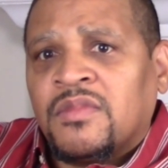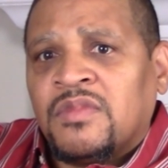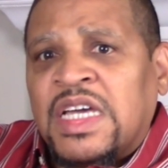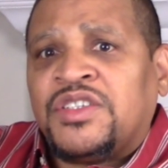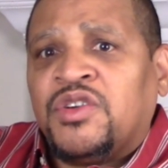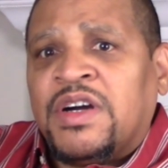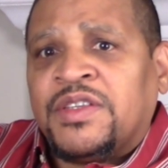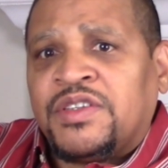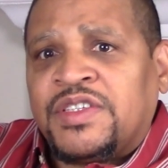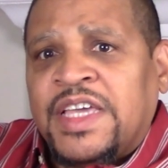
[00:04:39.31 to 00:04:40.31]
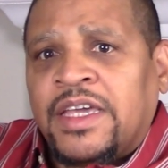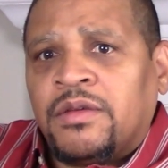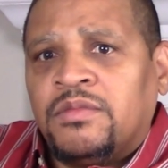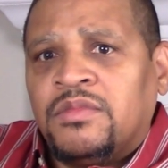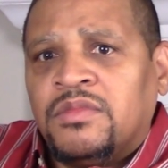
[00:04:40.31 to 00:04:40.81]
That's your other
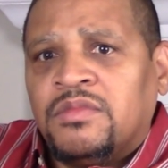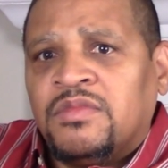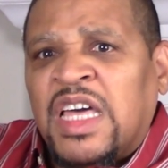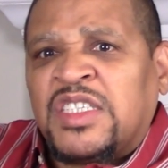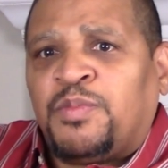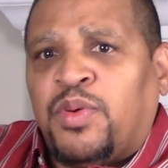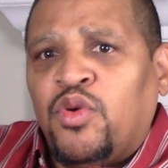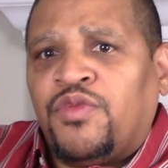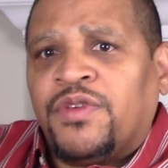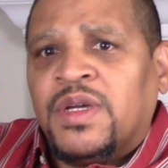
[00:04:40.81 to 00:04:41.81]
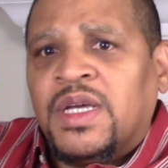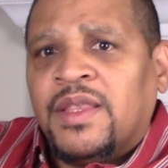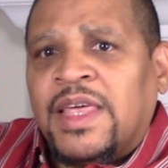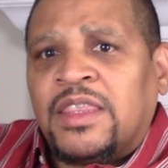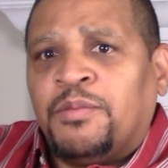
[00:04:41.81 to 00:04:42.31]
stick. That's proof
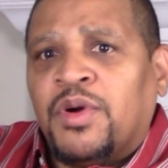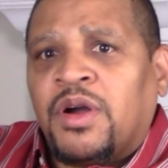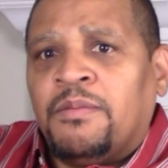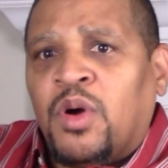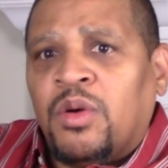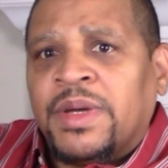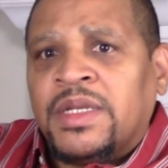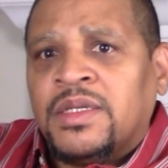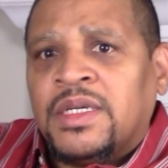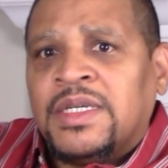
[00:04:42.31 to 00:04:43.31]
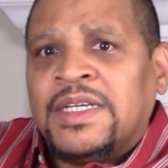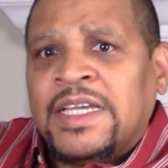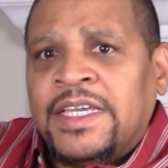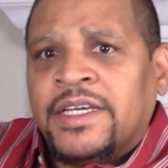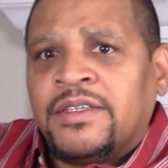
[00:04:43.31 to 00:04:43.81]
that the Book of Mormon
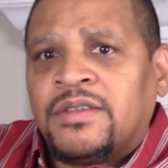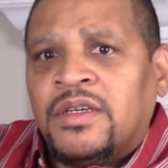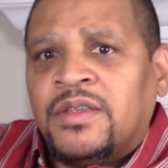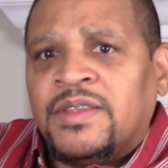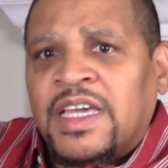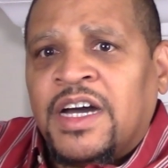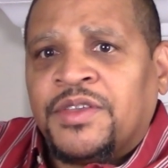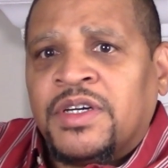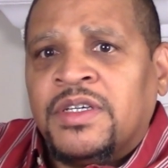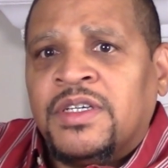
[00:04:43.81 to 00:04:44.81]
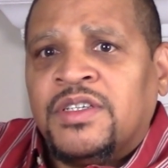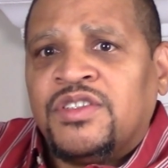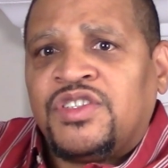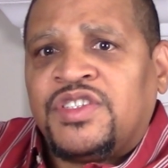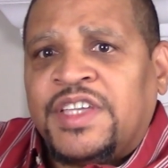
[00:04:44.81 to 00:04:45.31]
is the other
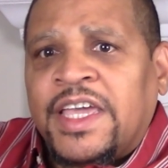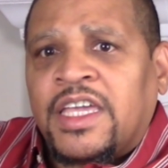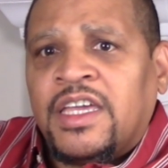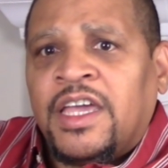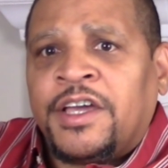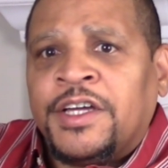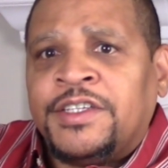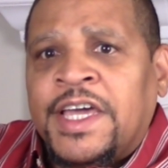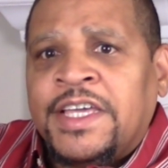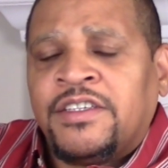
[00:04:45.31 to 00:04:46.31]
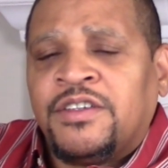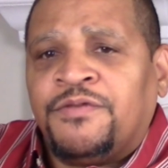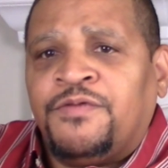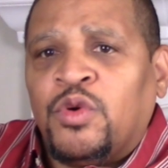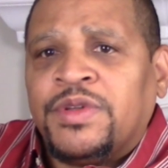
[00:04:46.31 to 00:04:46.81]
stick. It contains the
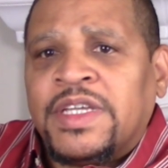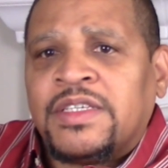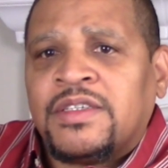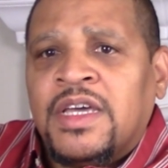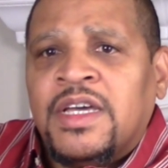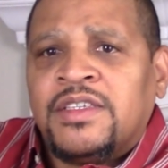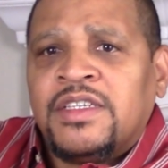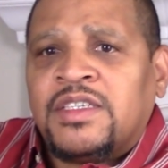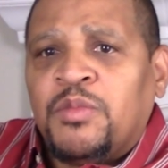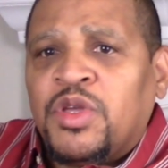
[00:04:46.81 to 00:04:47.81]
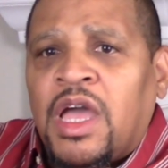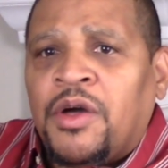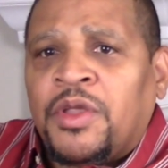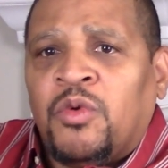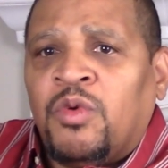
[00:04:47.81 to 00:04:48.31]
fullness. See, some of
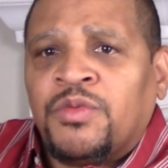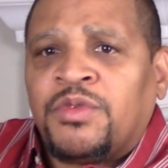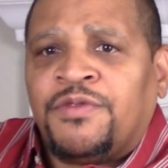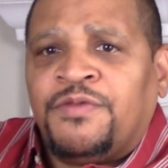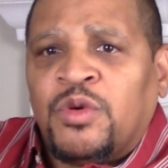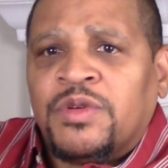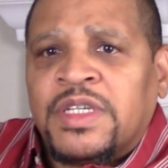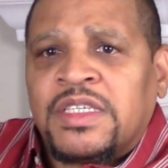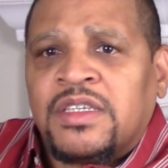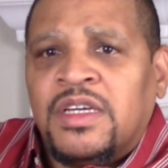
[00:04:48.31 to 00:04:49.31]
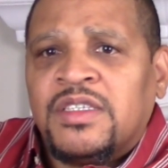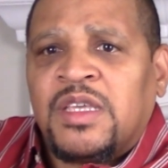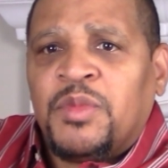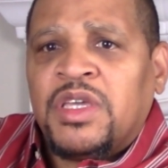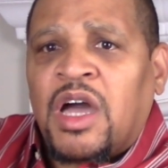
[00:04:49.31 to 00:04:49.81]
y'all don't want the fullness.
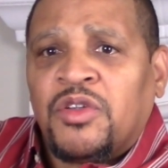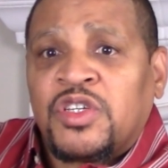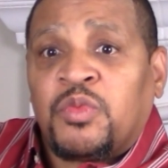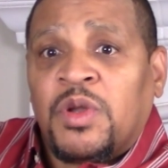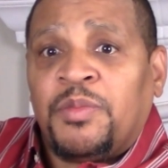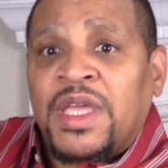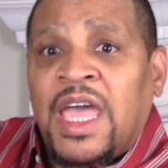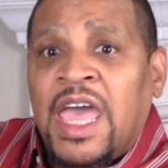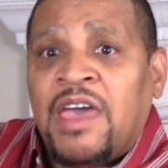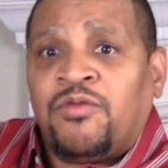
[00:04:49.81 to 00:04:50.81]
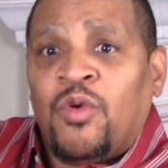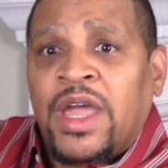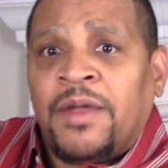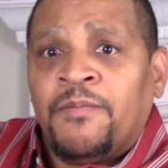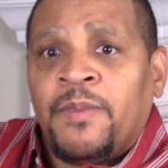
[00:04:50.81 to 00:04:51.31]
Some of y'all just want to be halfway,